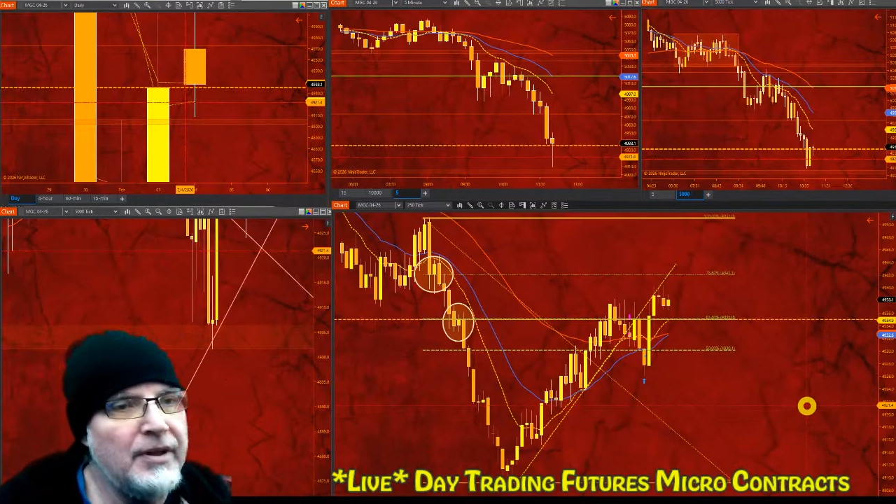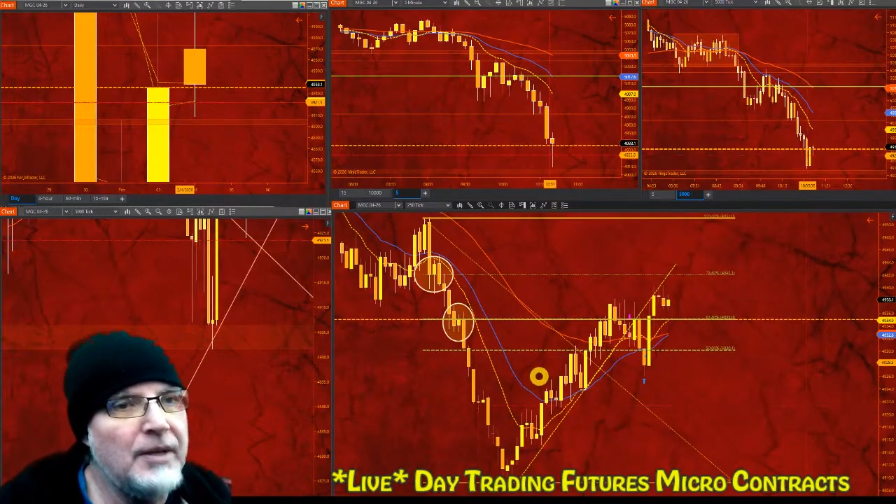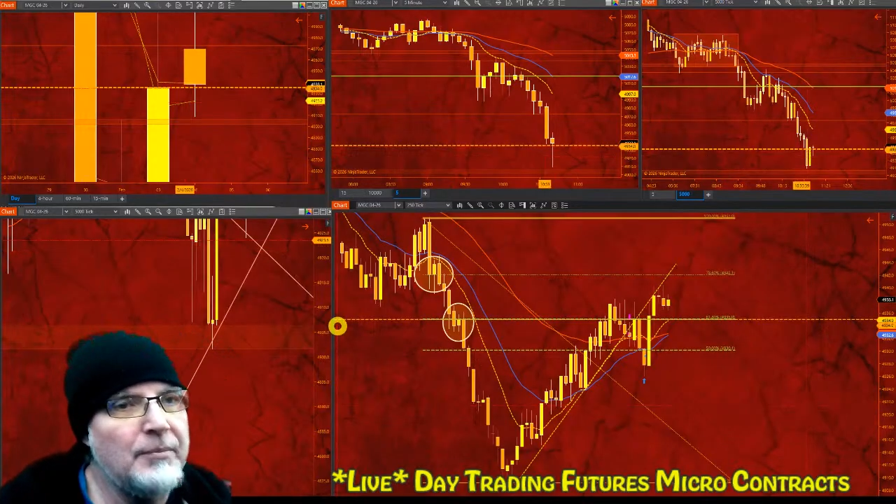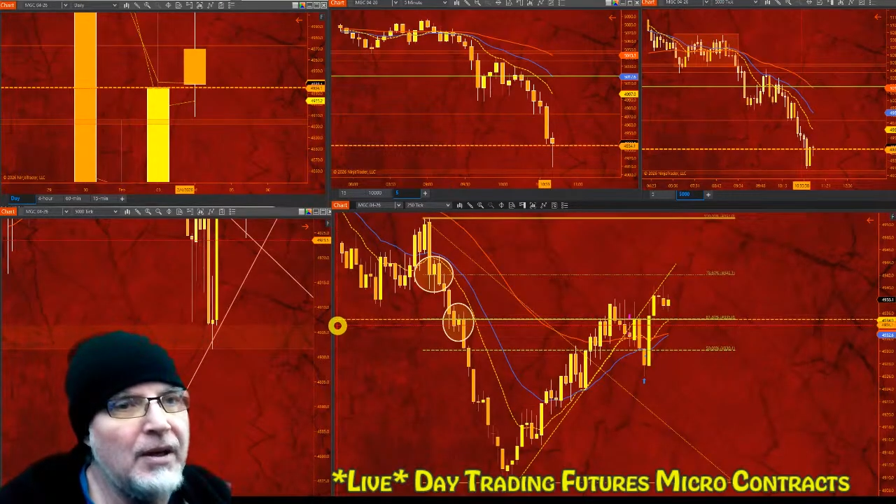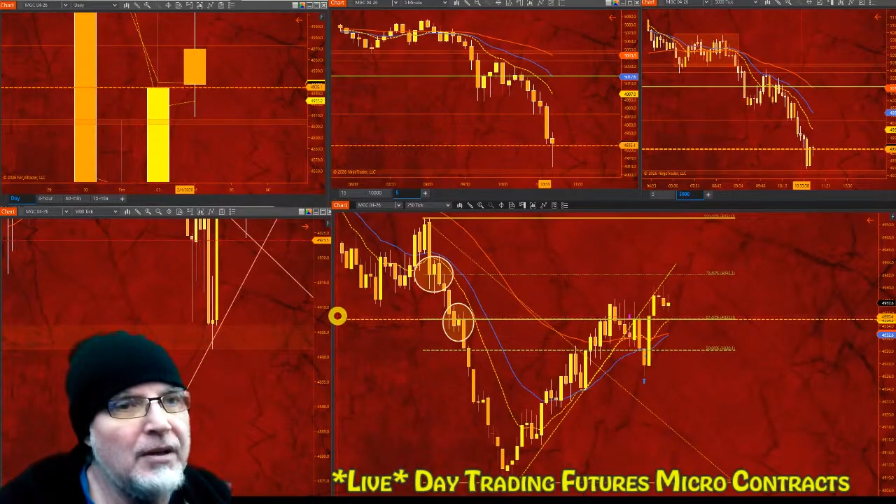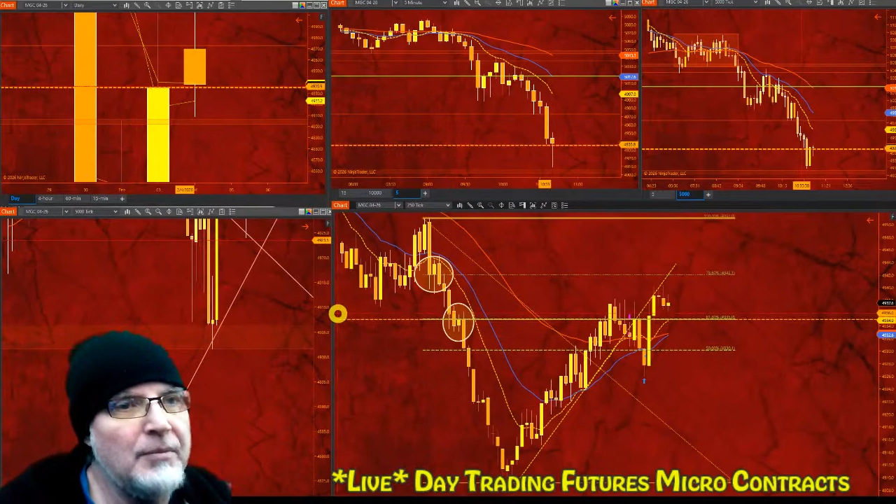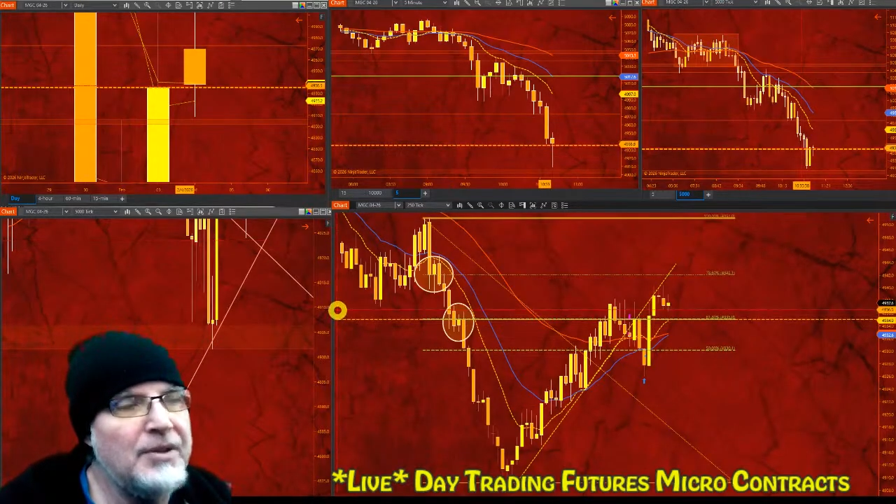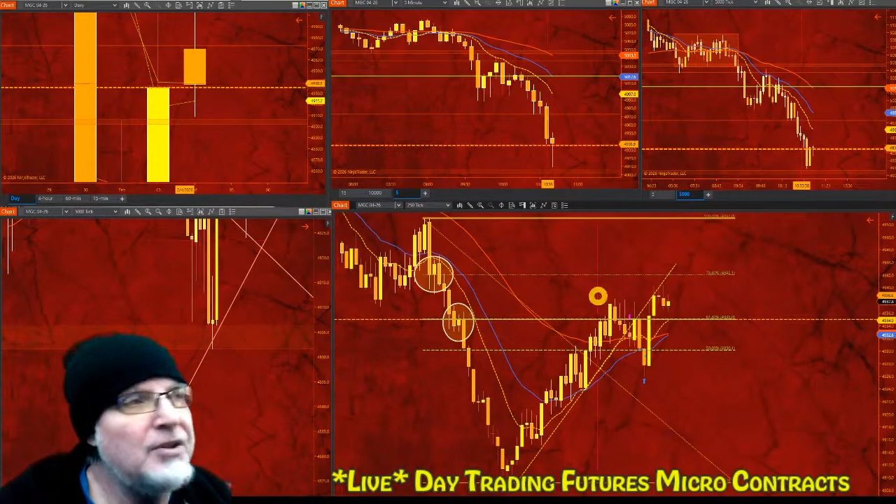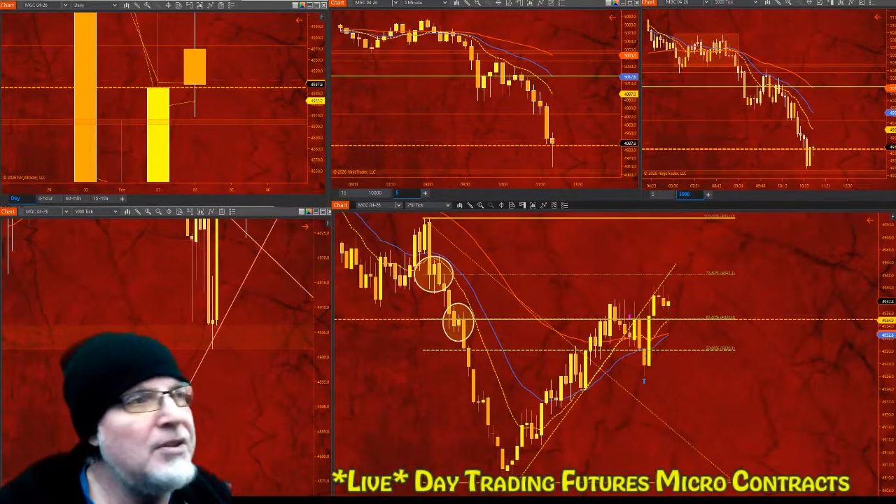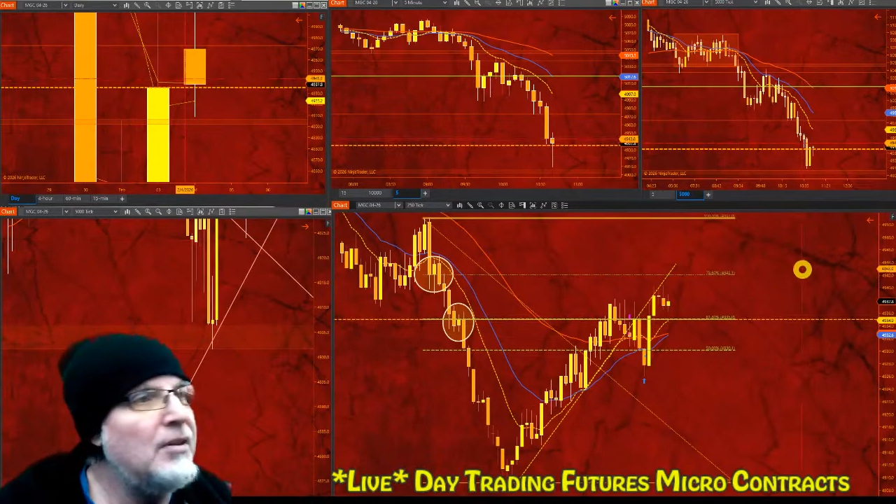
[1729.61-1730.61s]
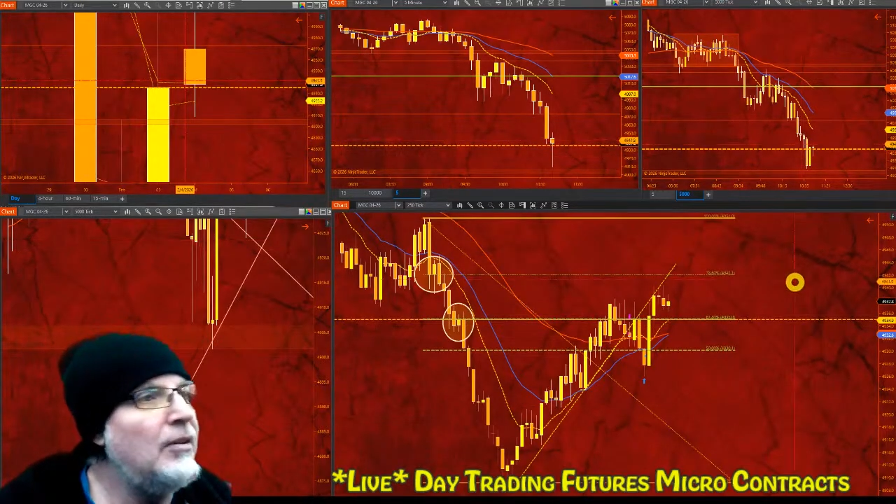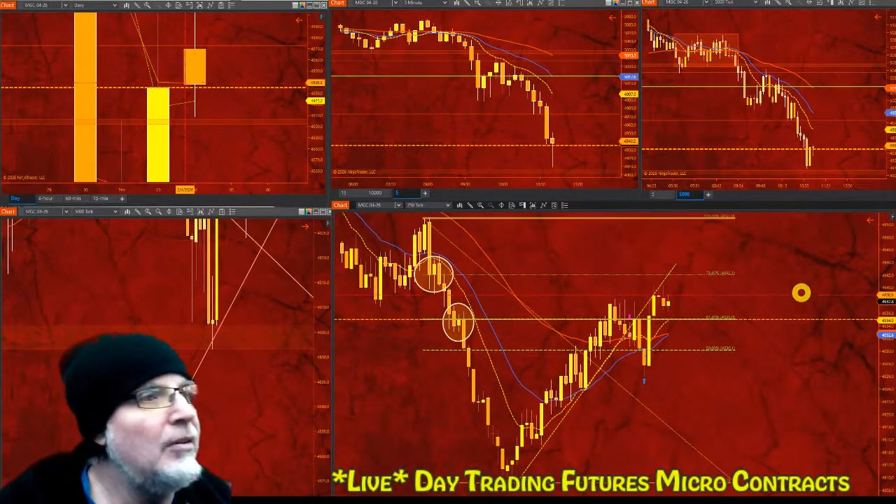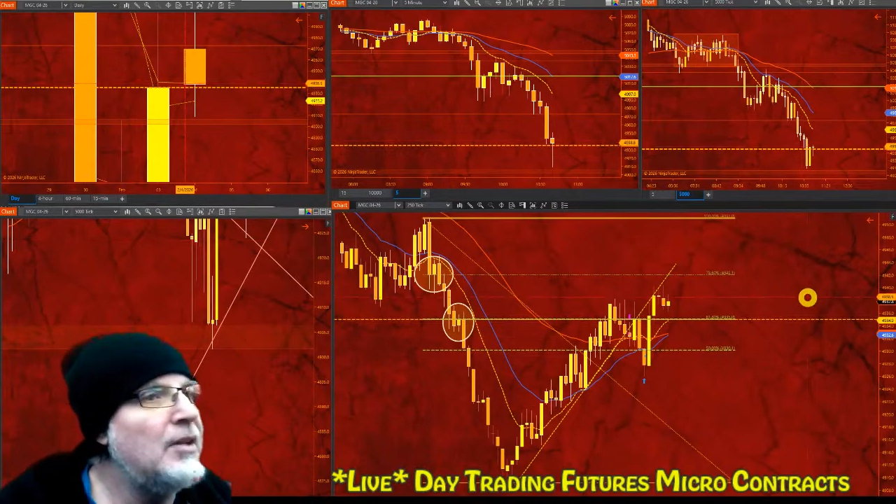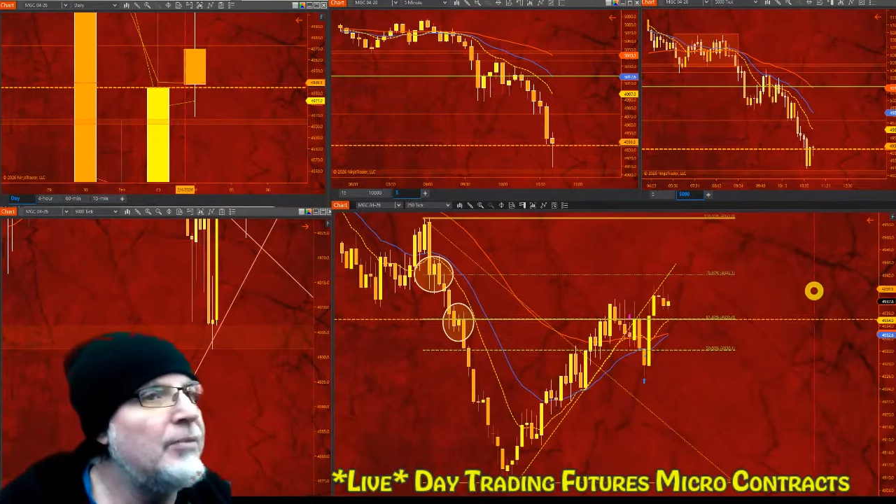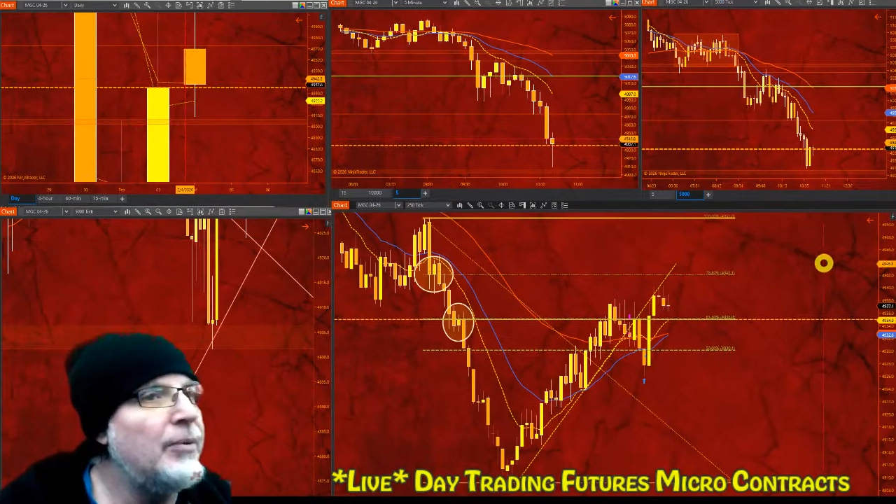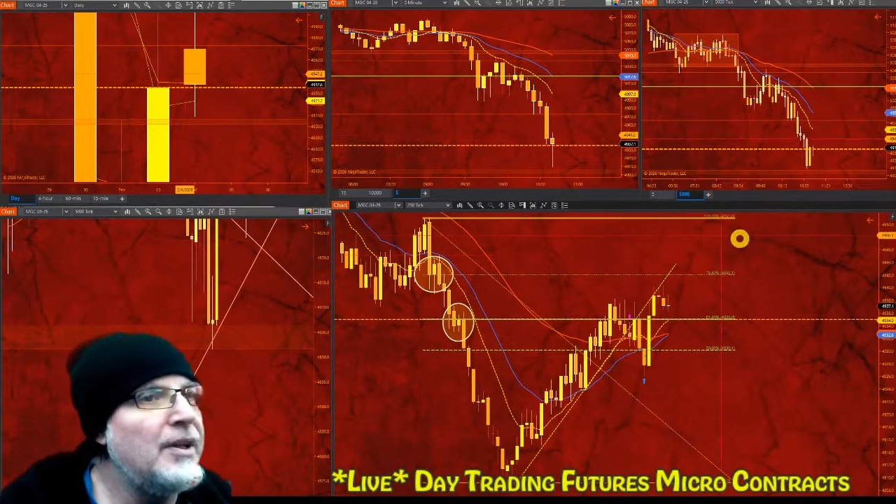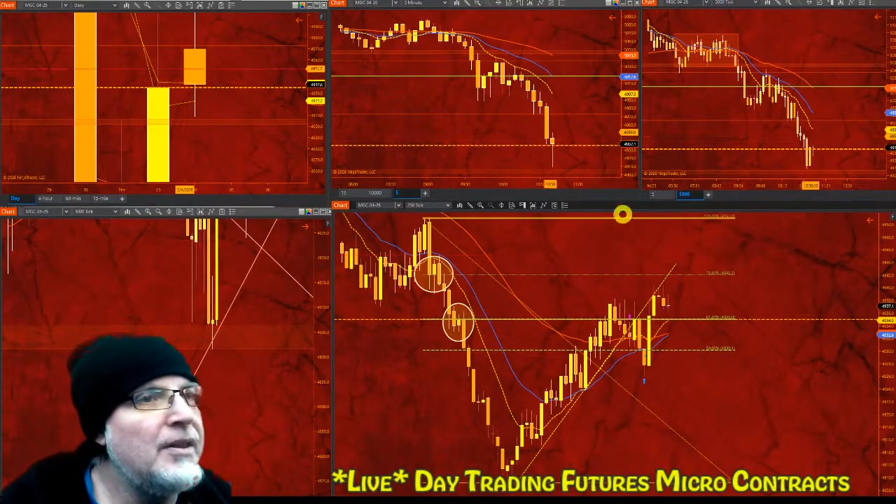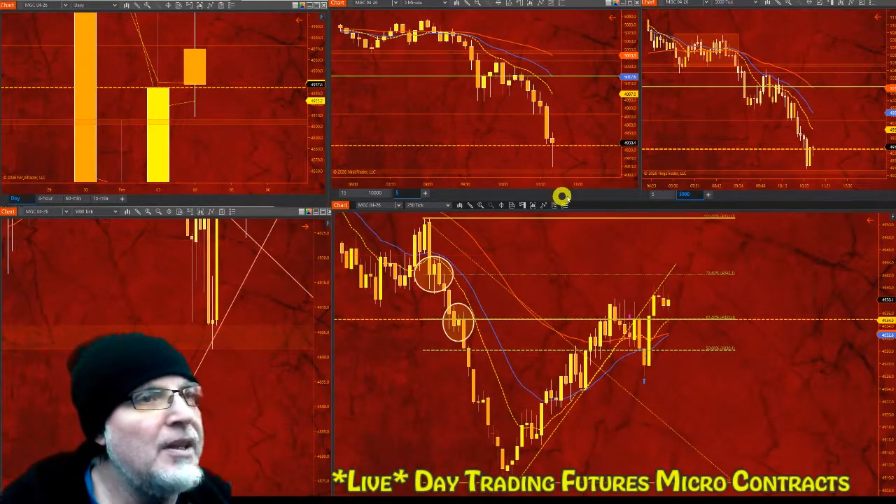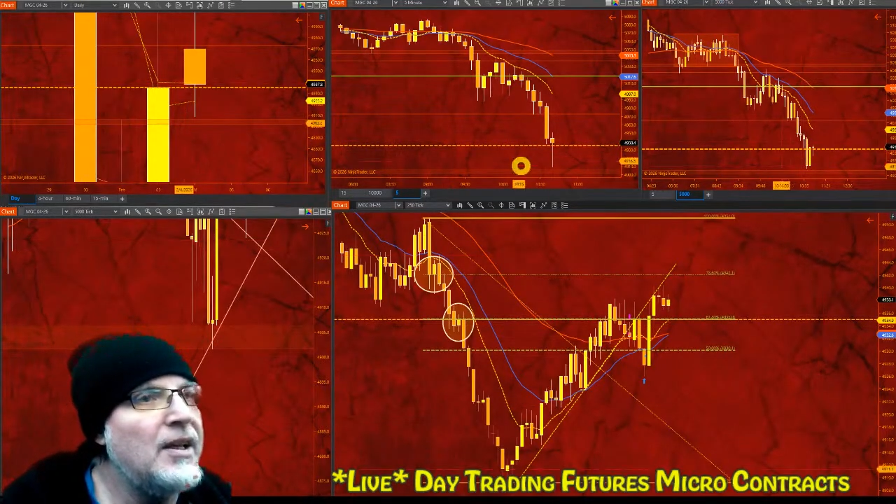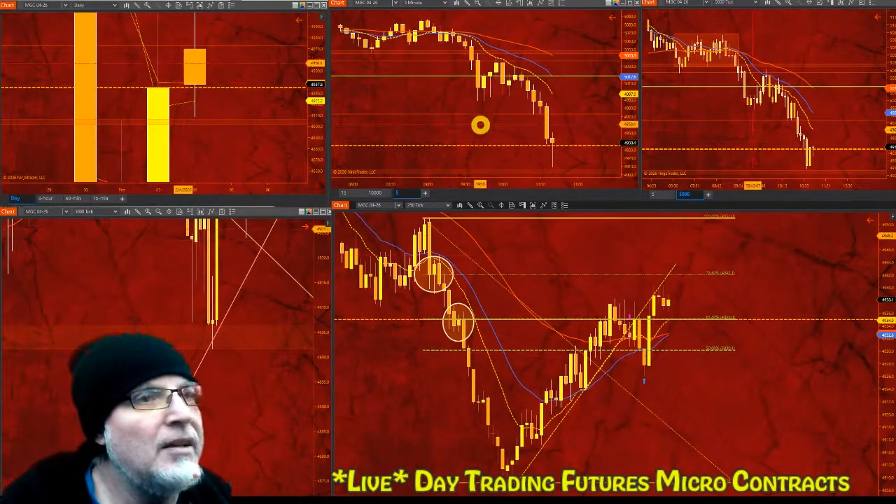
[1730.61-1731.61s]
I'm not going to be looking for
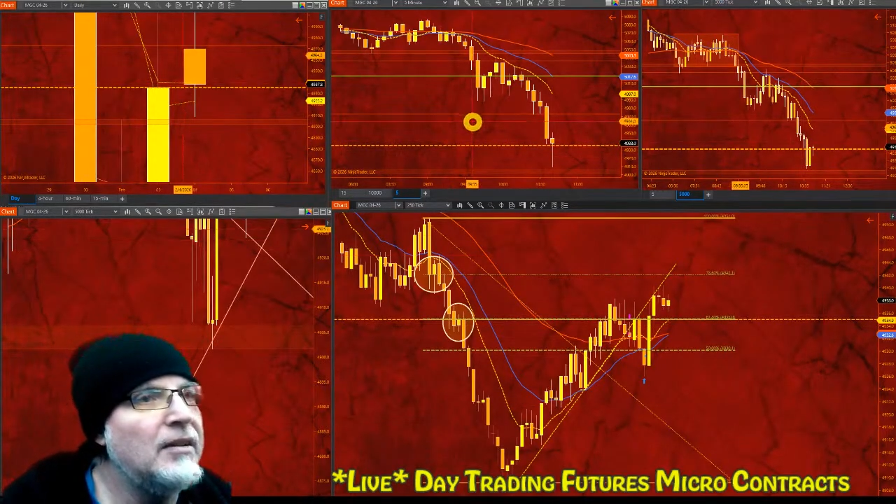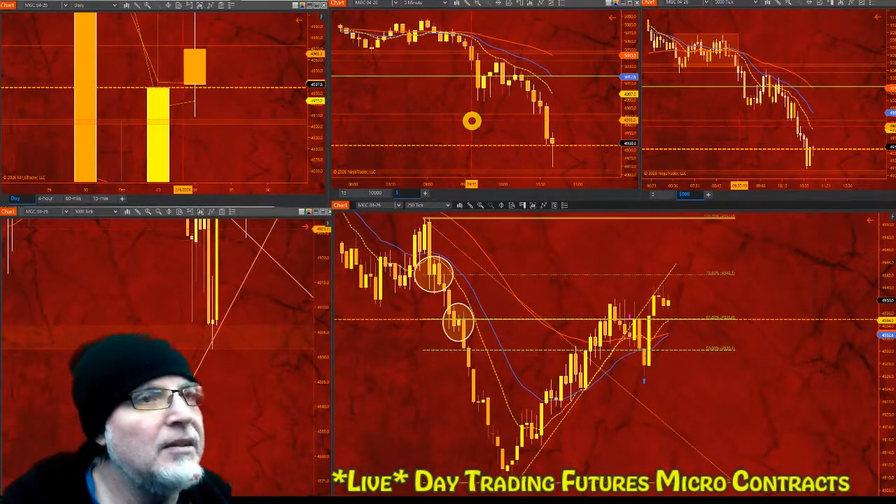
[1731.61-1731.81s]
anything.